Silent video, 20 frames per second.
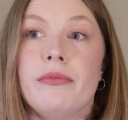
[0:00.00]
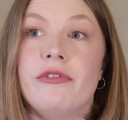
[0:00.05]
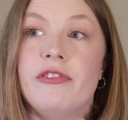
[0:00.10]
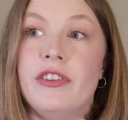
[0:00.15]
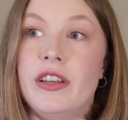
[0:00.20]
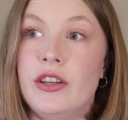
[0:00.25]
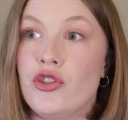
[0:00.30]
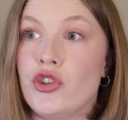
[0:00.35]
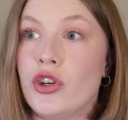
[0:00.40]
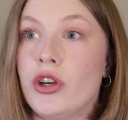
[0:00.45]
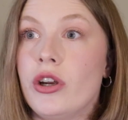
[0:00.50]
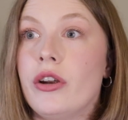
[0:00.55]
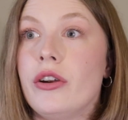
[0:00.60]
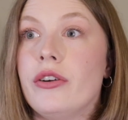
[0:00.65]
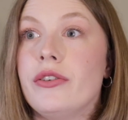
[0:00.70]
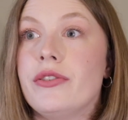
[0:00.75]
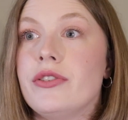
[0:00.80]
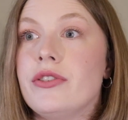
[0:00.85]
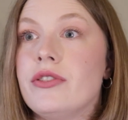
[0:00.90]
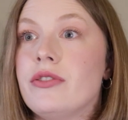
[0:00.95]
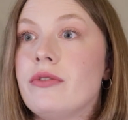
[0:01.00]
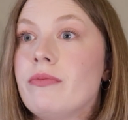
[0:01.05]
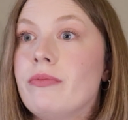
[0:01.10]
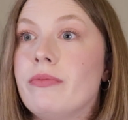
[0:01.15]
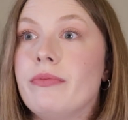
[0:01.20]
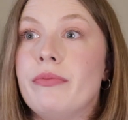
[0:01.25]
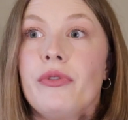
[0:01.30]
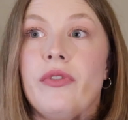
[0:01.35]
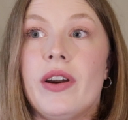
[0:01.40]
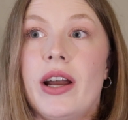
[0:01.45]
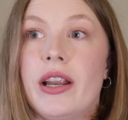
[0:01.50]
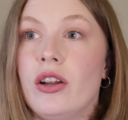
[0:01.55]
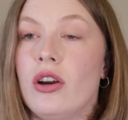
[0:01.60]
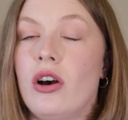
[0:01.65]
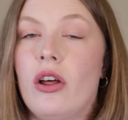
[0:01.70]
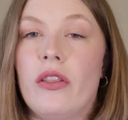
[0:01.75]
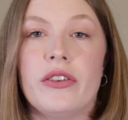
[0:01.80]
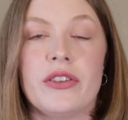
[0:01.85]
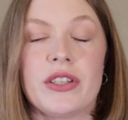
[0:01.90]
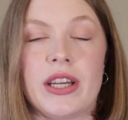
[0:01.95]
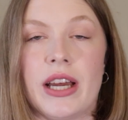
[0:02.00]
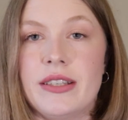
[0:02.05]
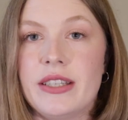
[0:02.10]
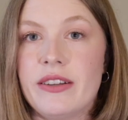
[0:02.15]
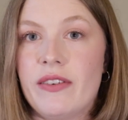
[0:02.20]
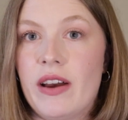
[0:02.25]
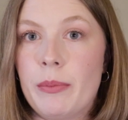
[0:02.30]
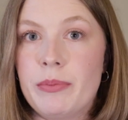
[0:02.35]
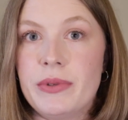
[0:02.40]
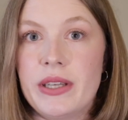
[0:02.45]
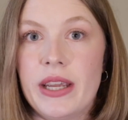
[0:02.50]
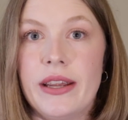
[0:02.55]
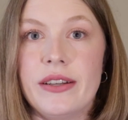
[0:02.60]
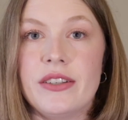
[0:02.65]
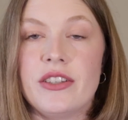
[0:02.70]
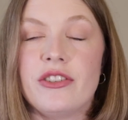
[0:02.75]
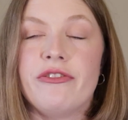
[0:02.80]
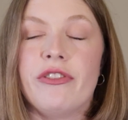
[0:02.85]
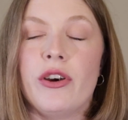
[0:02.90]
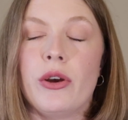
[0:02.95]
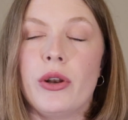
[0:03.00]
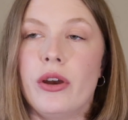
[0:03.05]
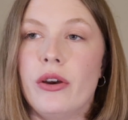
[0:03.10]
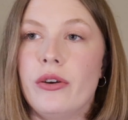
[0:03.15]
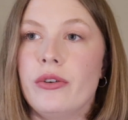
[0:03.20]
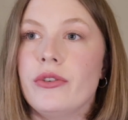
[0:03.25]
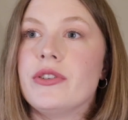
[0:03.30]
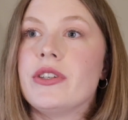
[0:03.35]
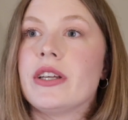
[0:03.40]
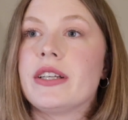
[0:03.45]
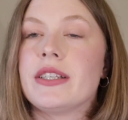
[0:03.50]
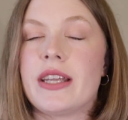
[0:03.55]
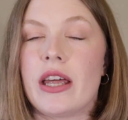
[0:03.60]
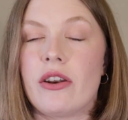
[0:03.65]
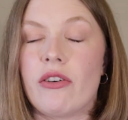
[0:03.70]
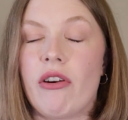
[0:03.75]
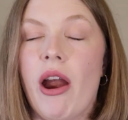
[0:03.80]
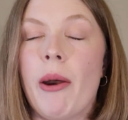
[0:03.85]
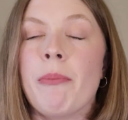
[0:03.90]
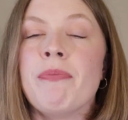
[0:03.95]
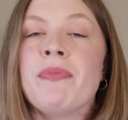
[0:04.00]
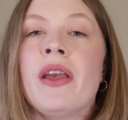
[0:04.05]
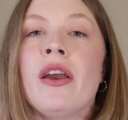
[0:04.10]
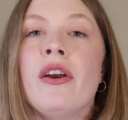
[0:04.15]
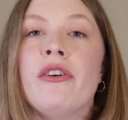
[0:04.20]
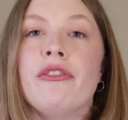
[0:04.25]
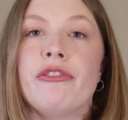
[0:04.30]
features, providing all those kinds of updates, photos, etc.